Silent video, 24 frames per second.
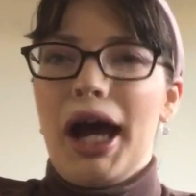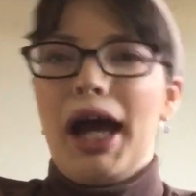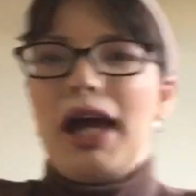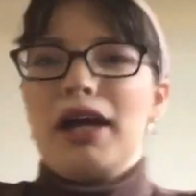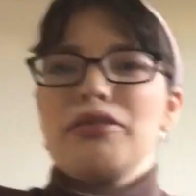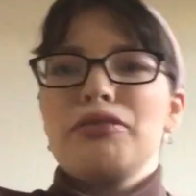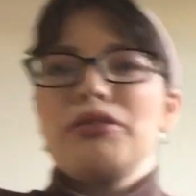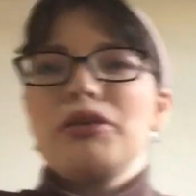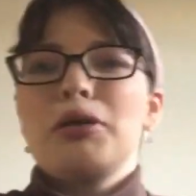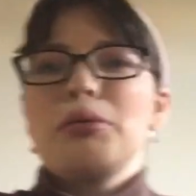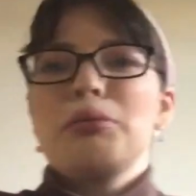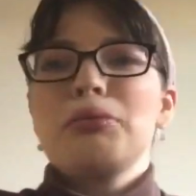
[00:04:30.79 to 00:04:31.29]

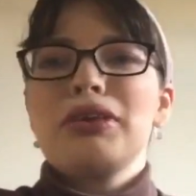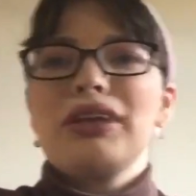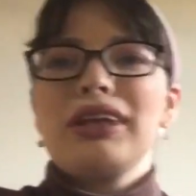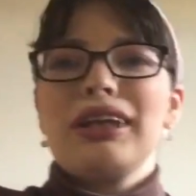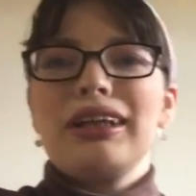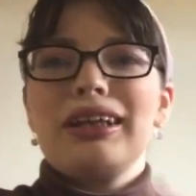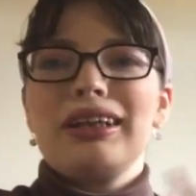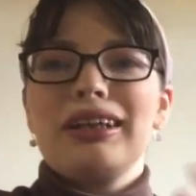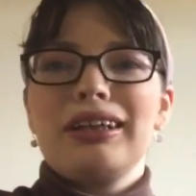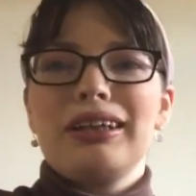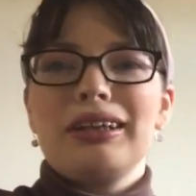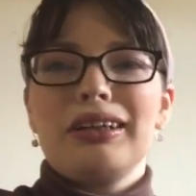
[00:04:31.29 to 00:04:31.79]
I filmed
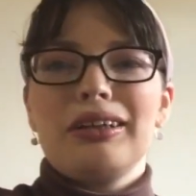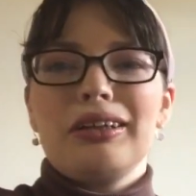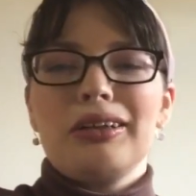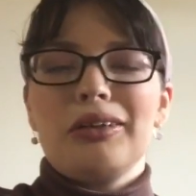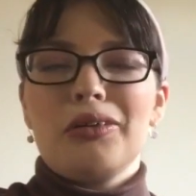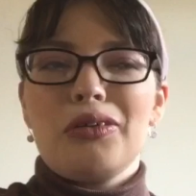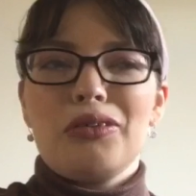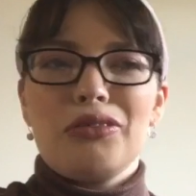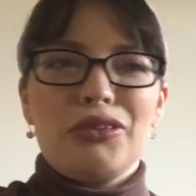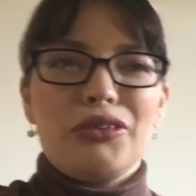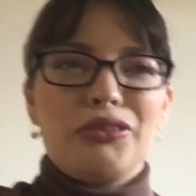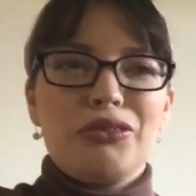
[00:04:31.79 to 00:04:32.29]
like
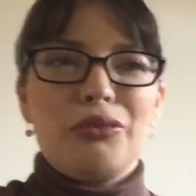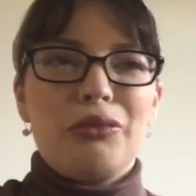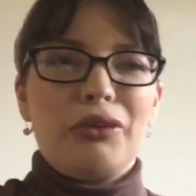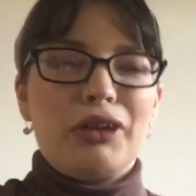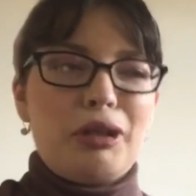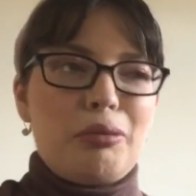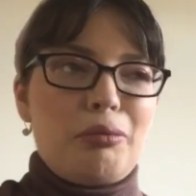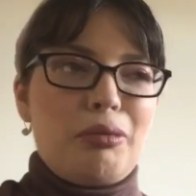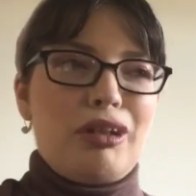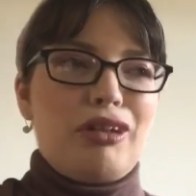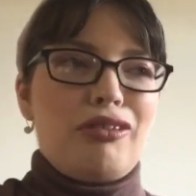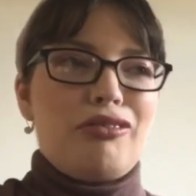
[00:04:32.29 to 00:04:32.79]
an over
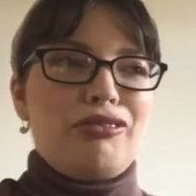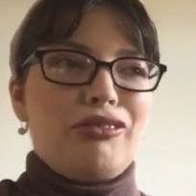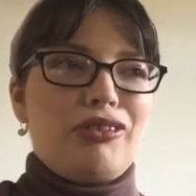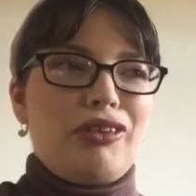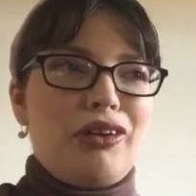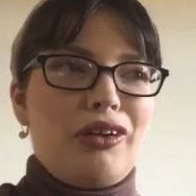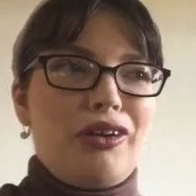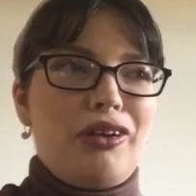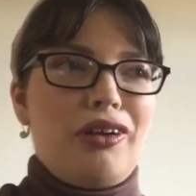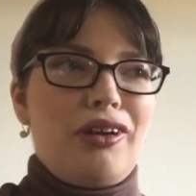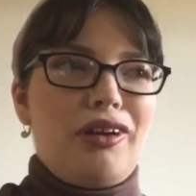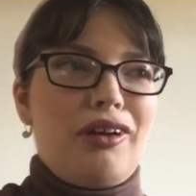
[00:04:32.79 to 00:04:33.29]
forty minute
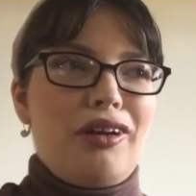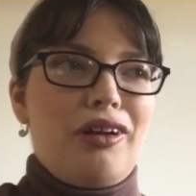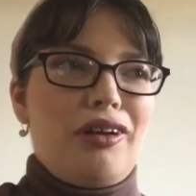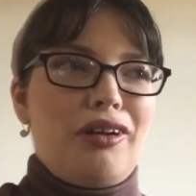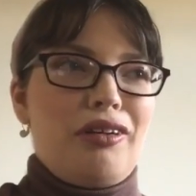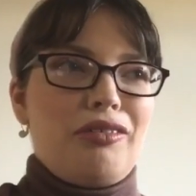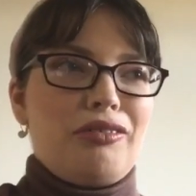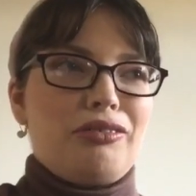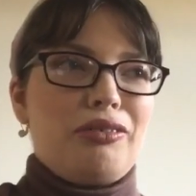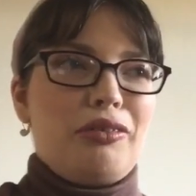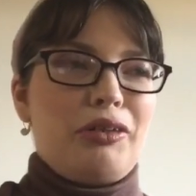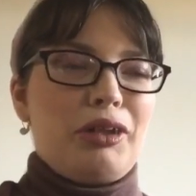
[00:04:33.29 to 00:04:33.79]
vlog,
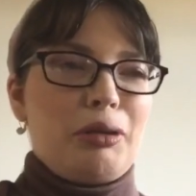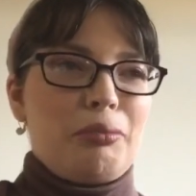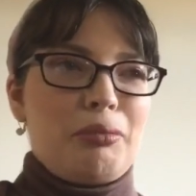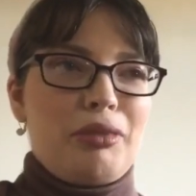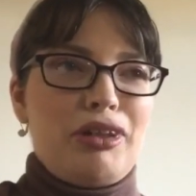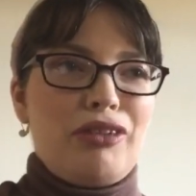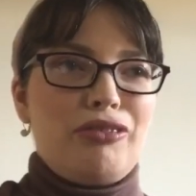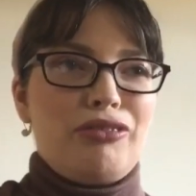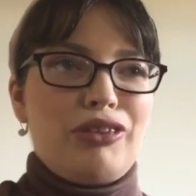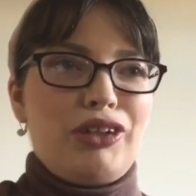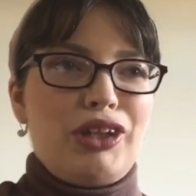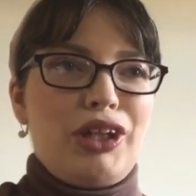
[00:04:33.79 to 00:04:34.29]
a forty
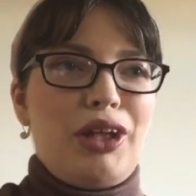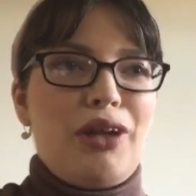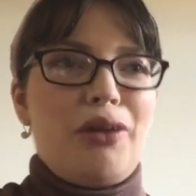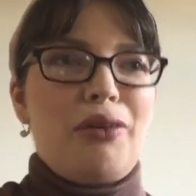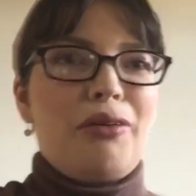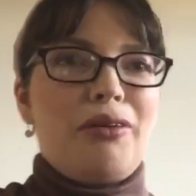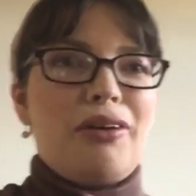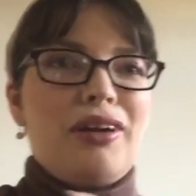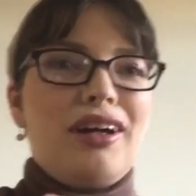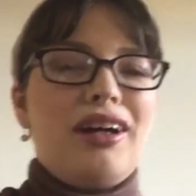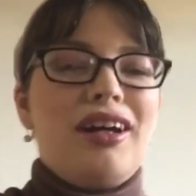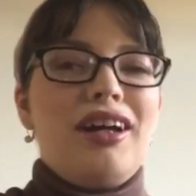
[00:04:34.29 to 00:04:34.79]
minute
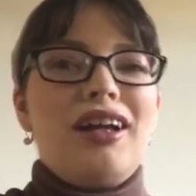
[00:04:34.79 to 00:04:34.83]
video,